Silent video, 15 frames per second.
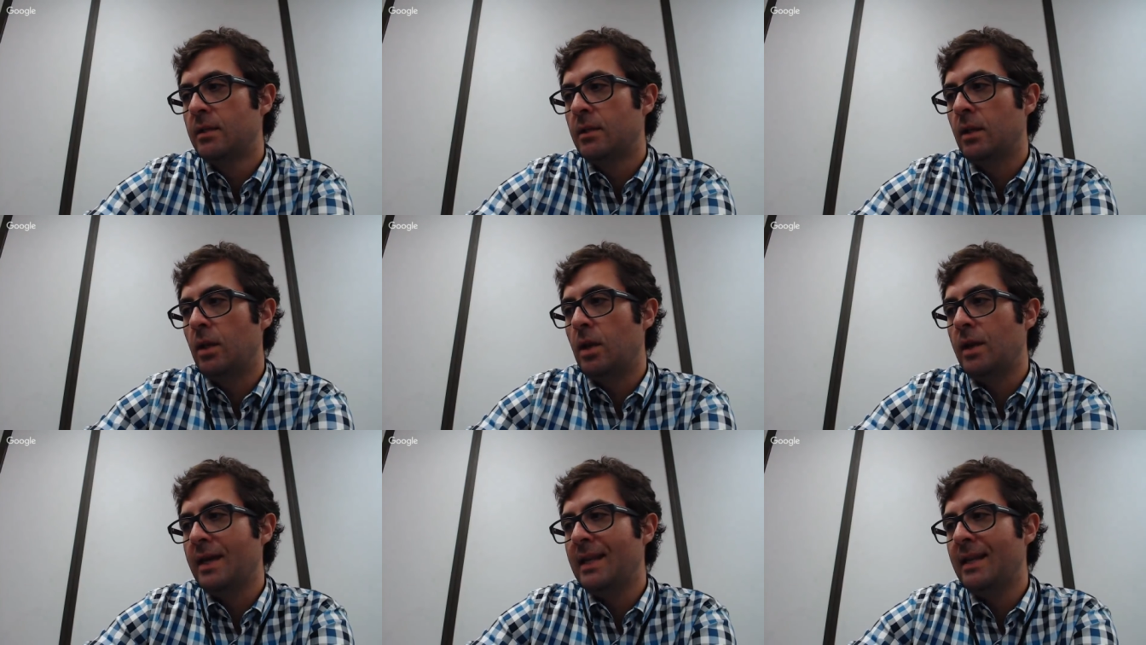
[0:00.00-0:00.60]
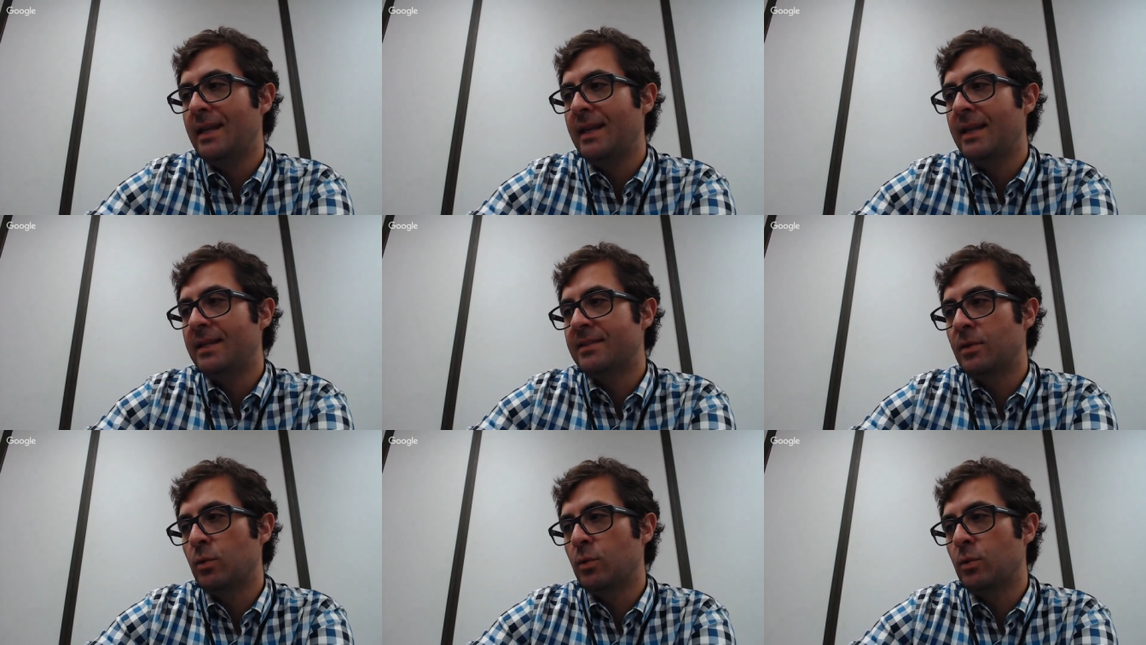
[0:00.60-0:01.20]
The login link
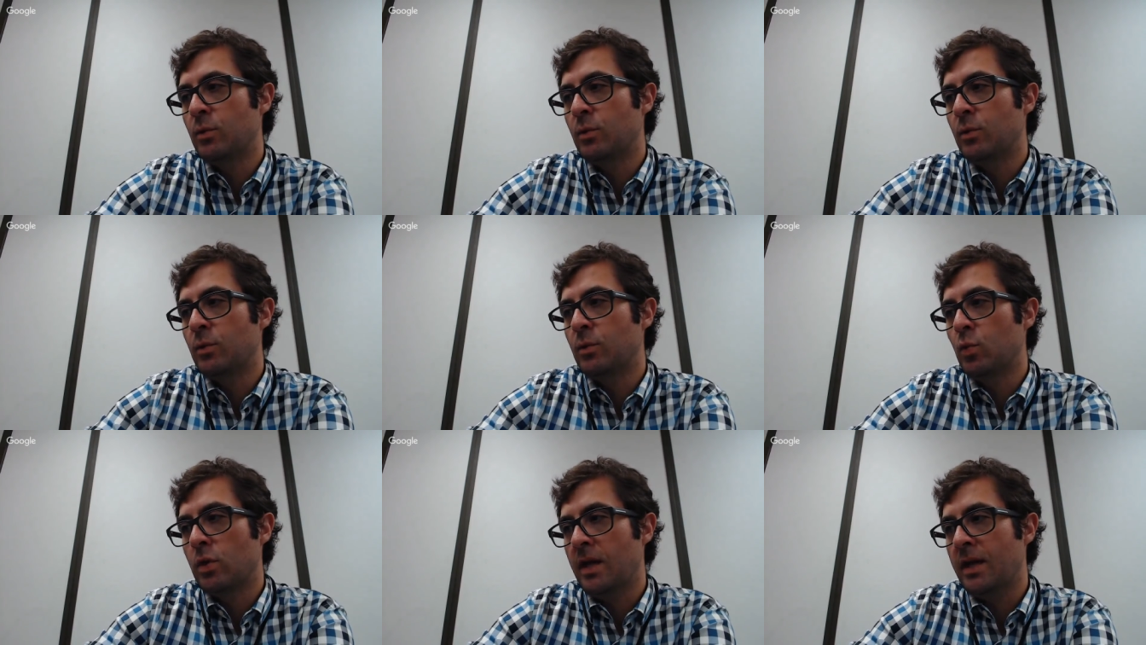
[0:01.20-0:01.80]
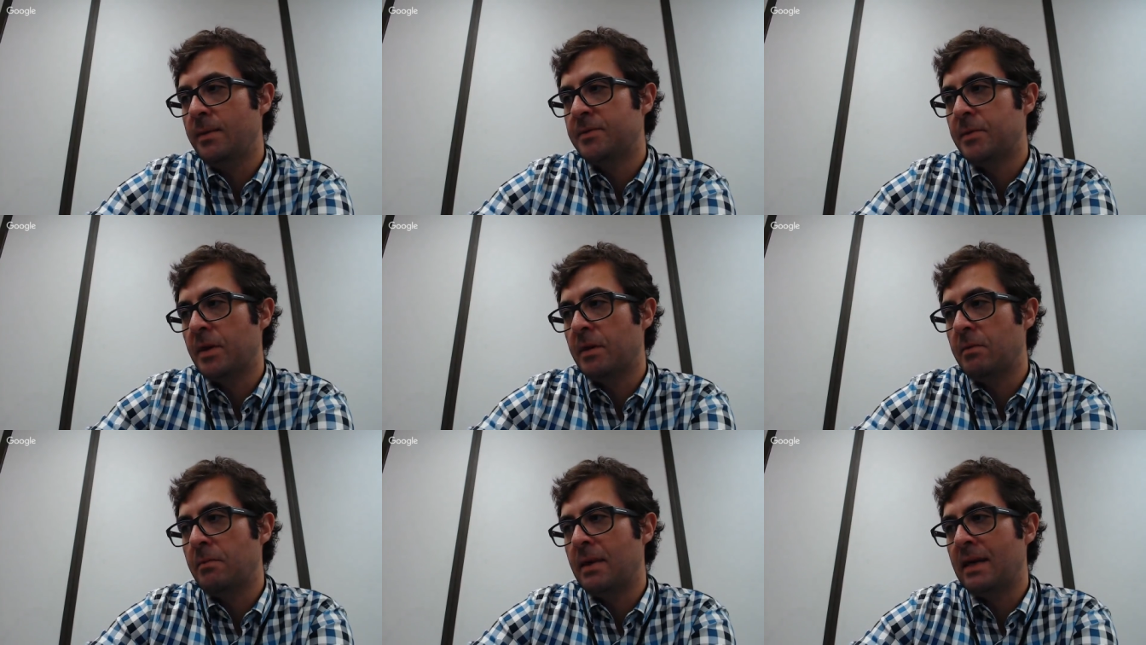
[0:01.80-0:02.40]
isn't working.
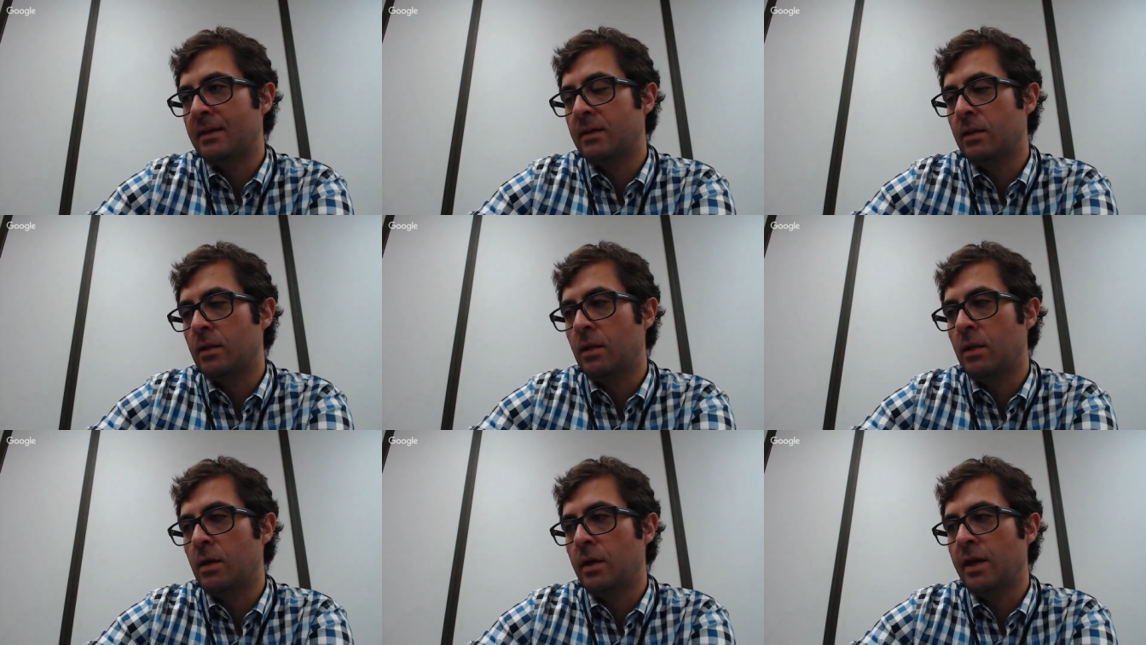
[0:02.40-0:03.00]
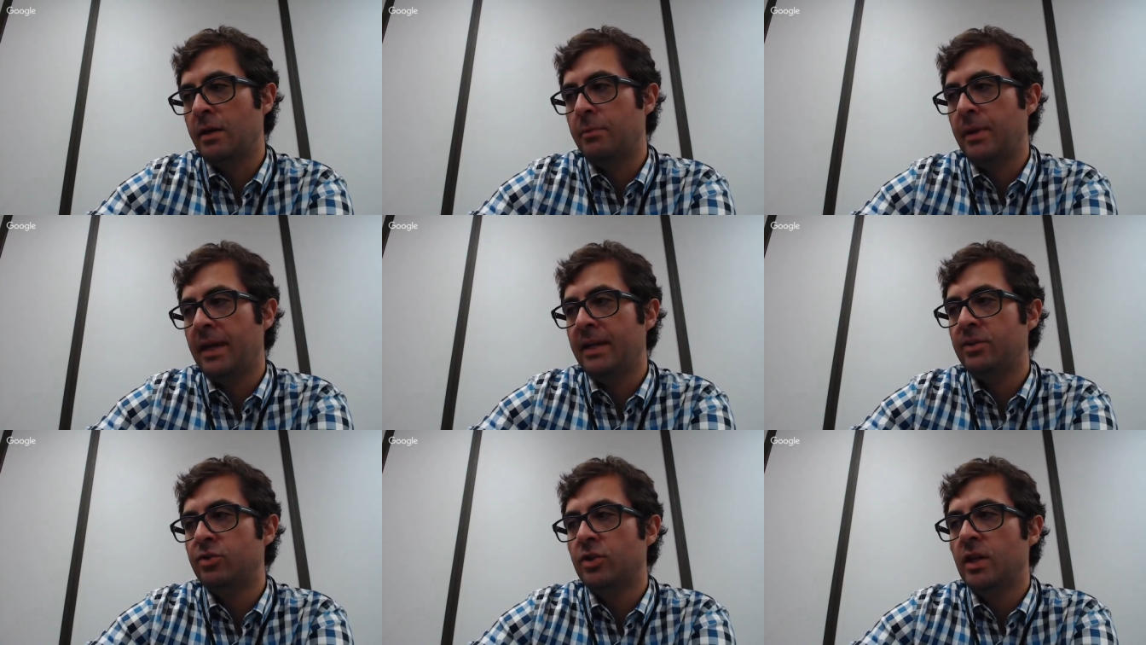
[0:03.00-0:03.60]
It keeps bringing me back to the
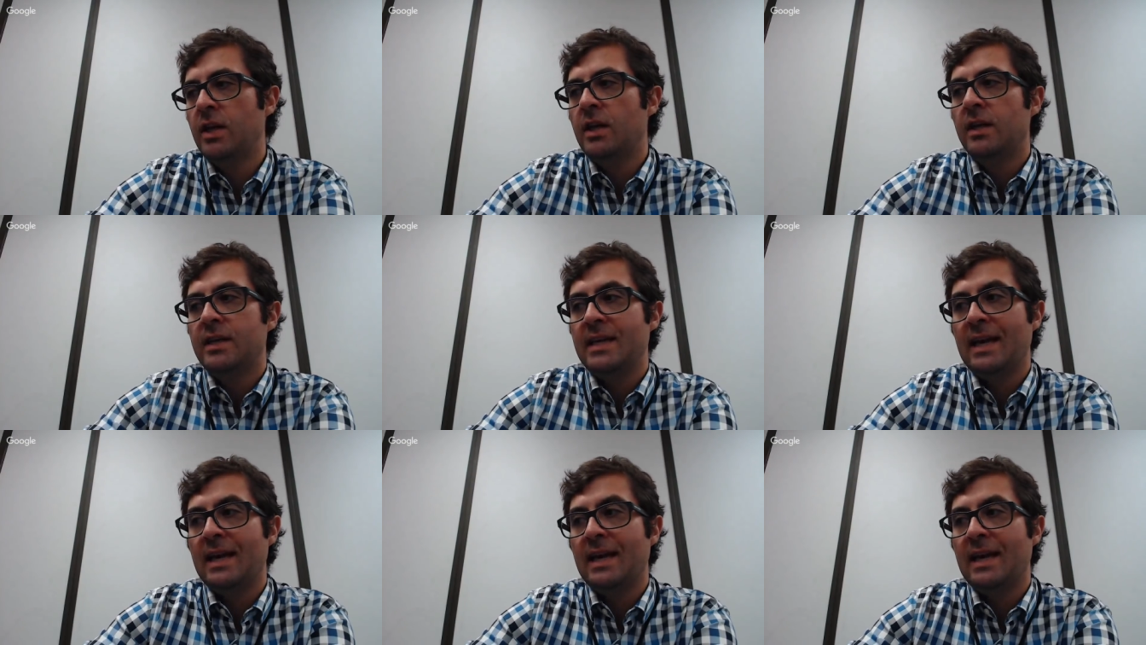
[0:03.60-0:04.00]
login page.